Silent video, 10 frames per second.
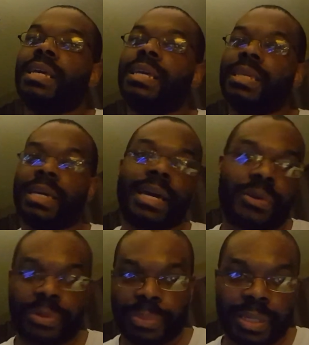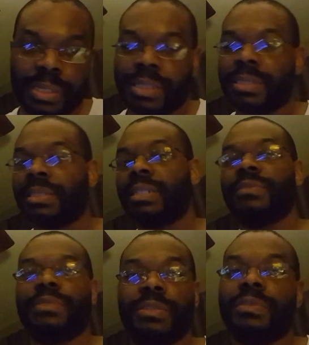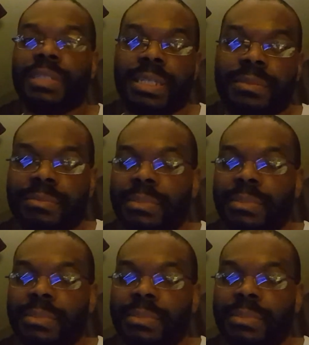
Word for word: you gotta repeat it because you you forget.